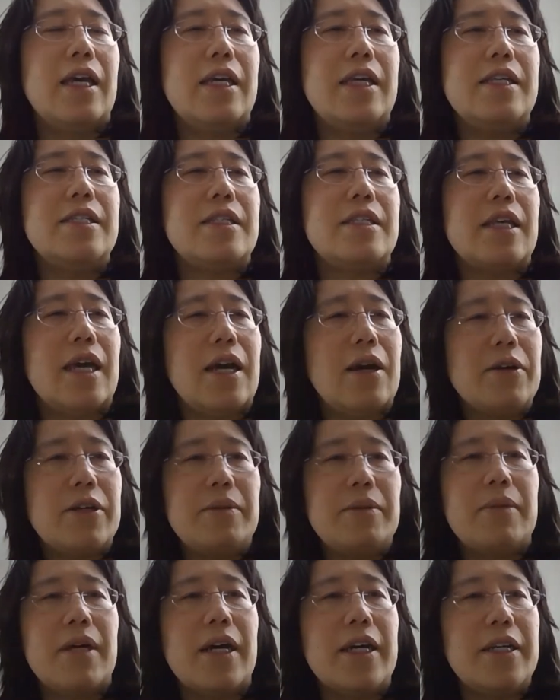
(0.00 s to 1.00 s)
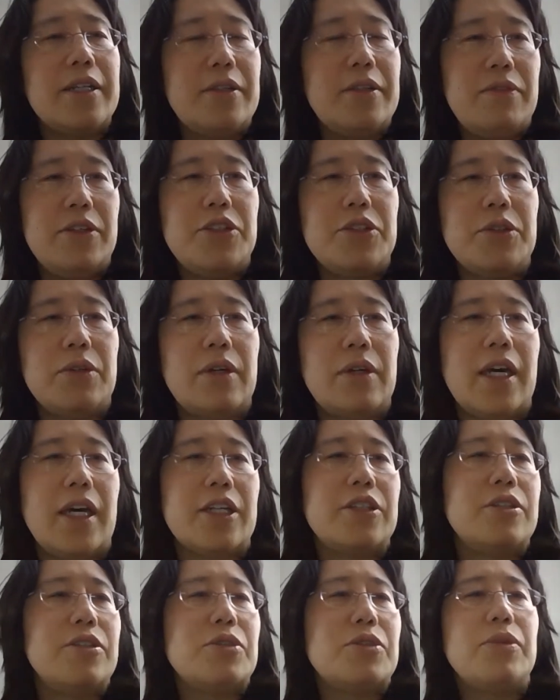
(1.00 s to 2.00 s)
is how can my individual
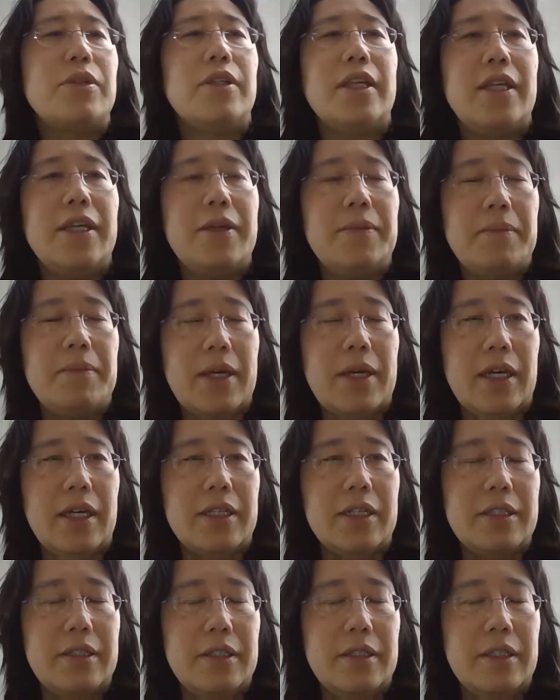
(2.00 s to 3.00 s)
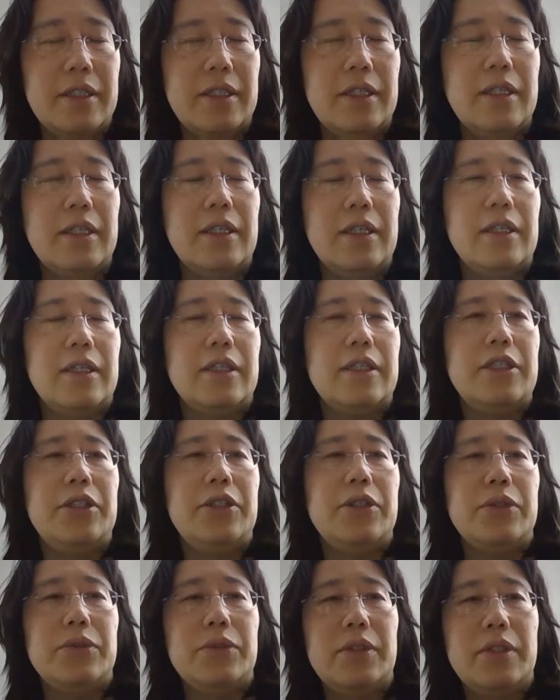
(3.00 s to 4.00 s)
actions really impact,
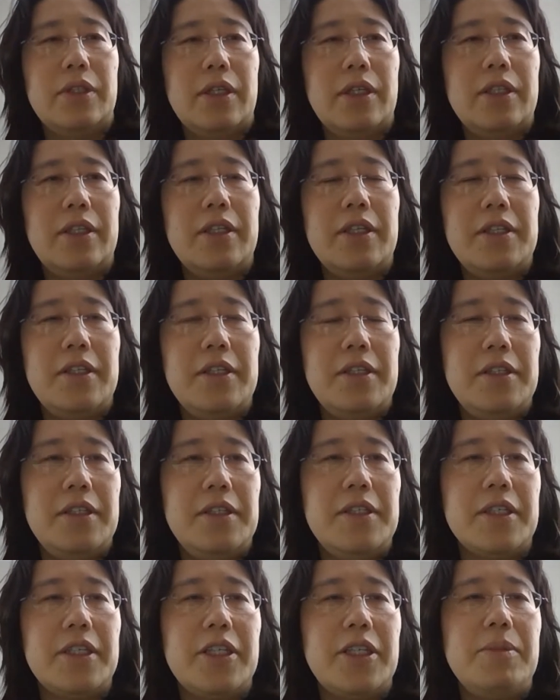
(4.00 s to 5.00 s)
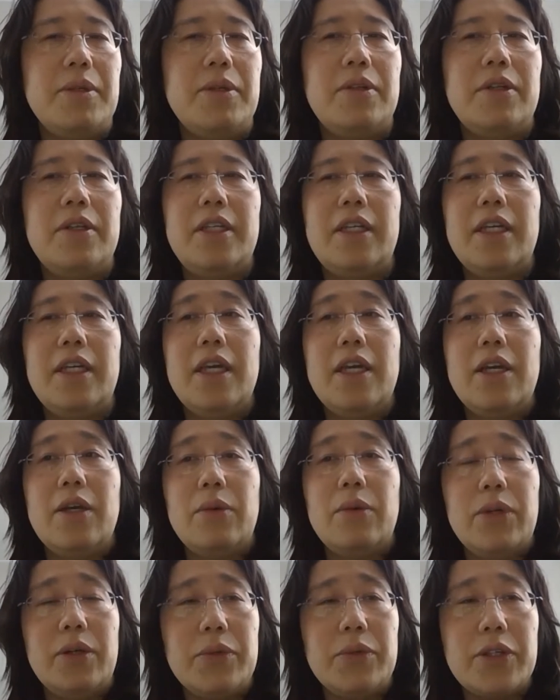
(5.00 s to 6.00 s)
the community?
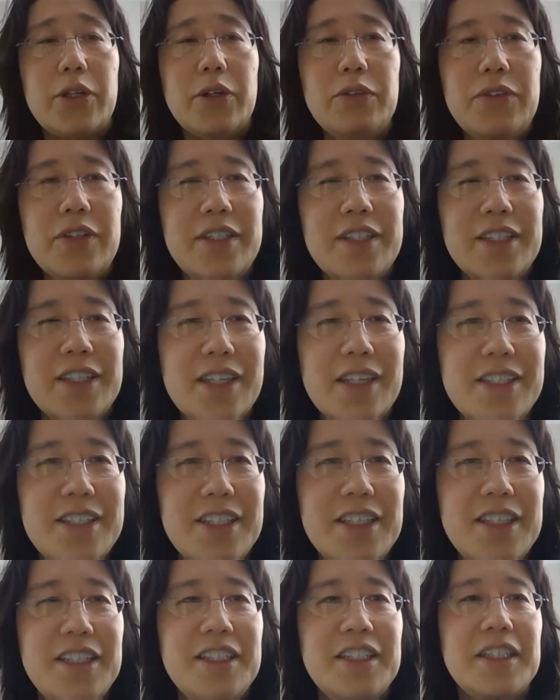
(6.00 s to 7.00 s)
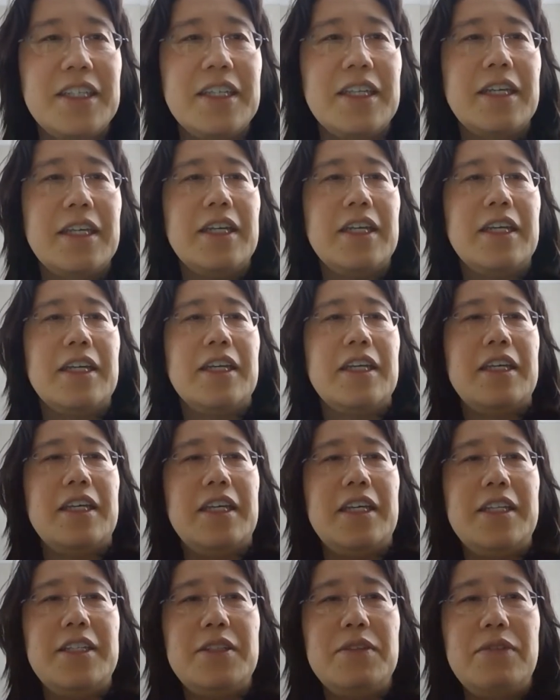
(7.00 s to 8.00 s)
Well, with COVID-19,
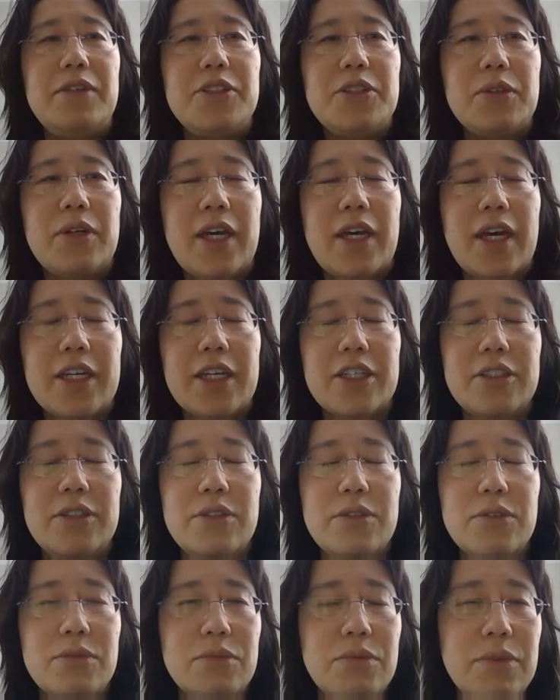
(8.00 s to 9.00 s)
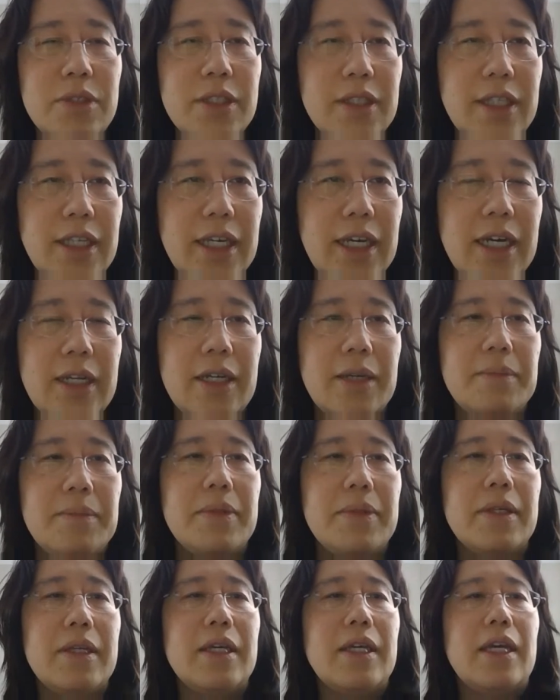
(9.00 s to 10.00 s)
individual actions really add
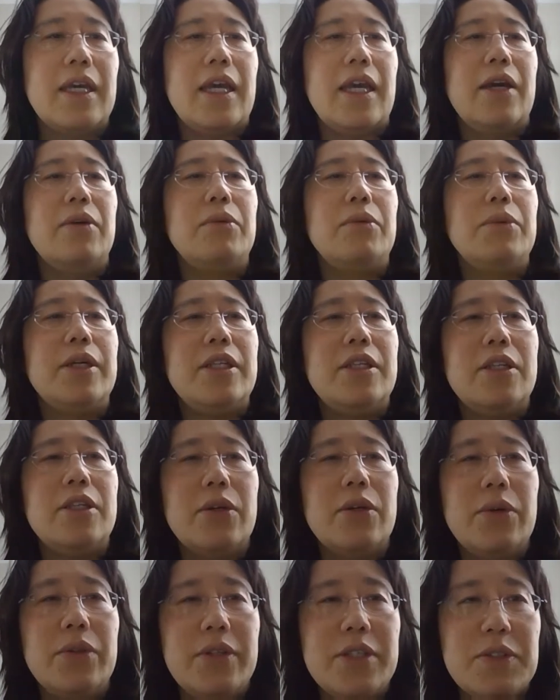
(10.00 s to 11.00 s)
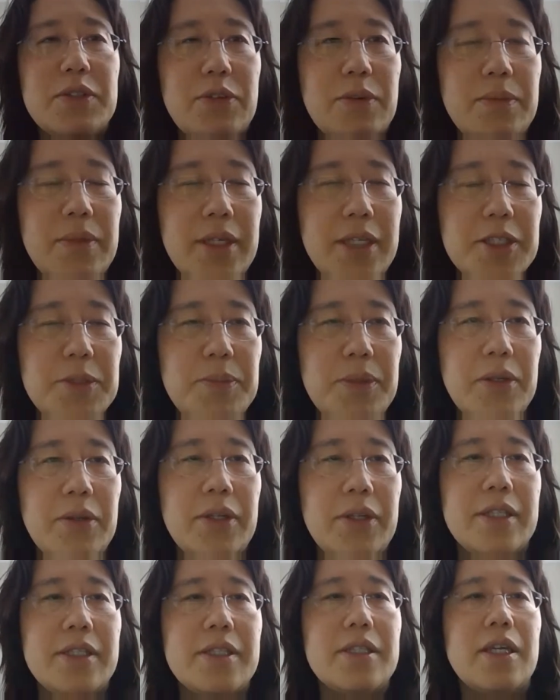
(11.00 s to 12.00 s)
up. And we know this from the
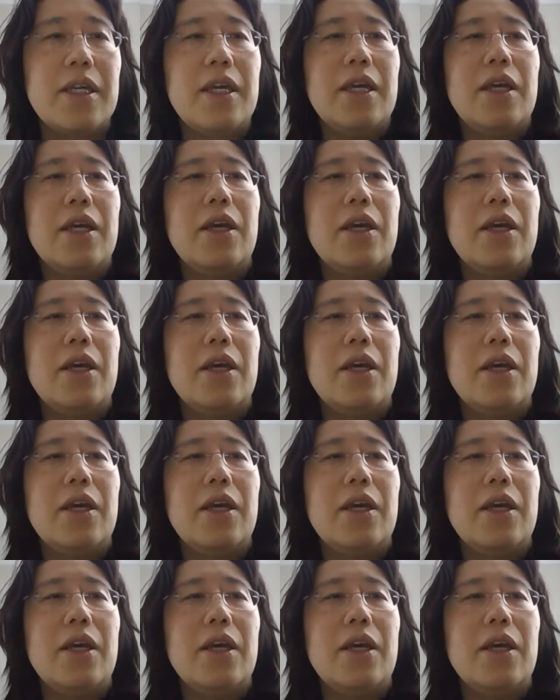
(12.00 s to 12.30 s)
experience.